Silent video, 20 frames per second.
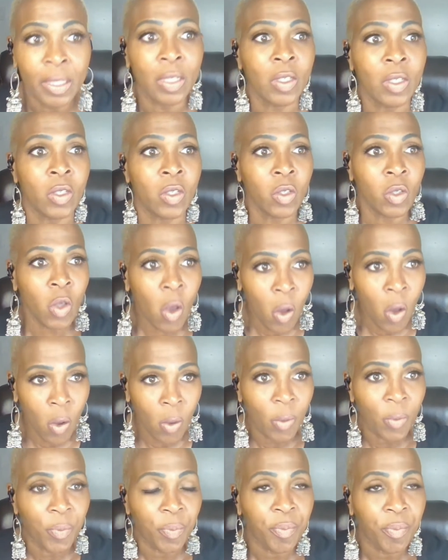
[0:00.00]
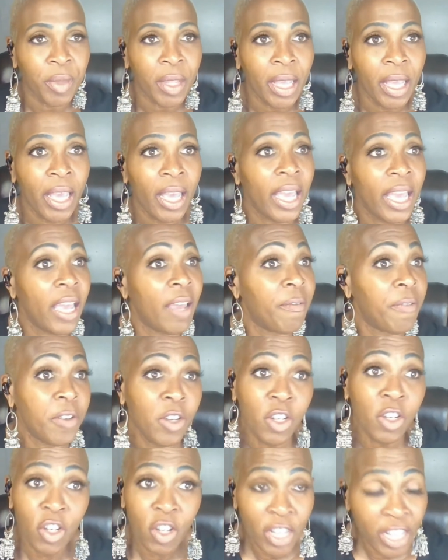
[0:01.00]
So if you
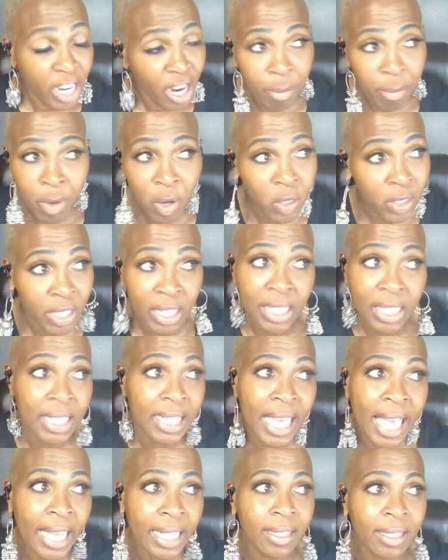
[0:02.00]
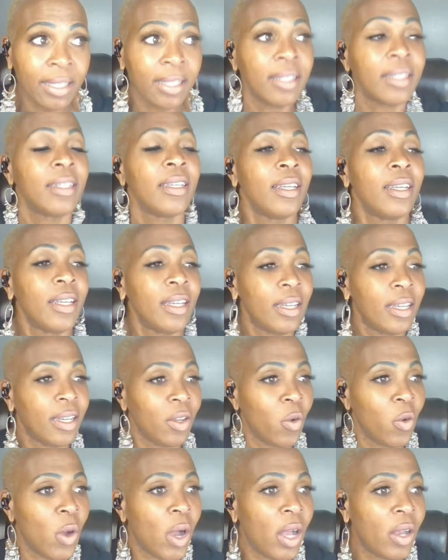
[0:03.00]
don't know about it yet,
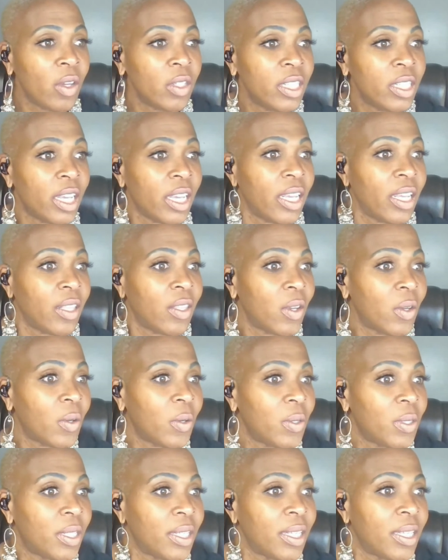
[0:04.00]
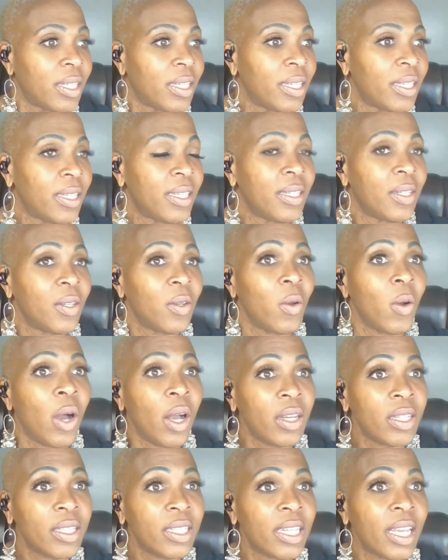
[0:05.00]
go and go check it out. Go
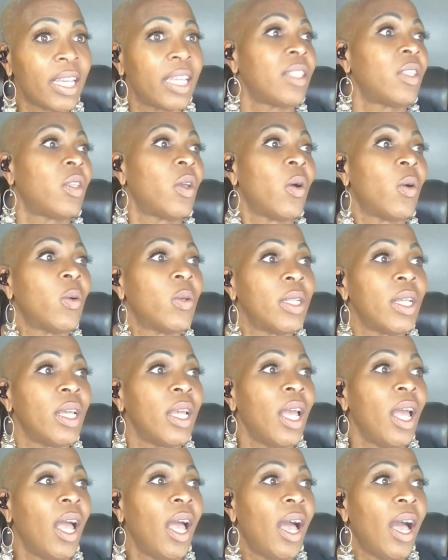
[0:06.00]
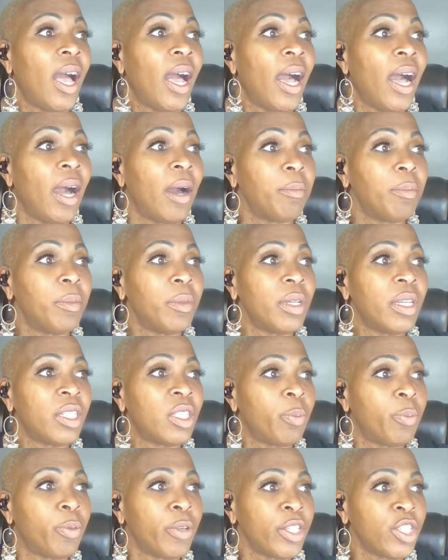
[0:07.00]
and go check it out.
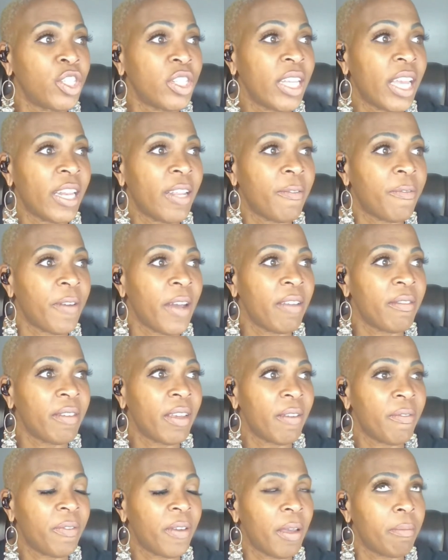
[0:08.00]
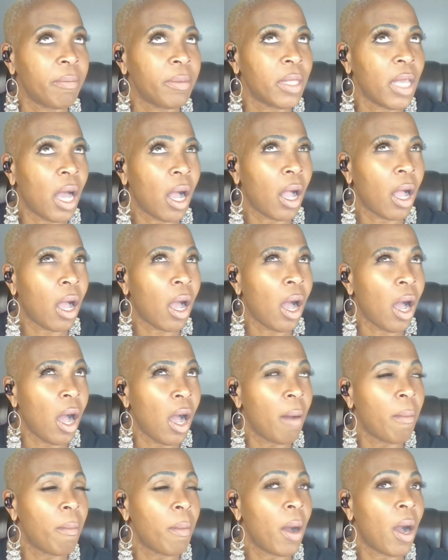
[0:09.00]
It's
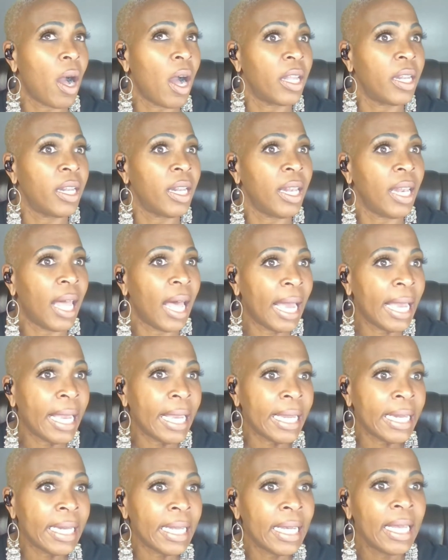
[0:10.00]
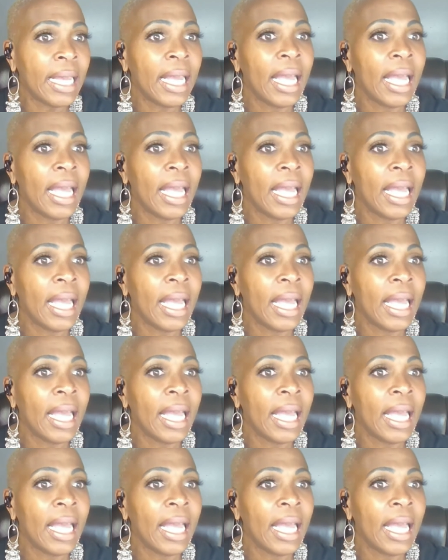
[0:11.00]
bridge95fm.com online.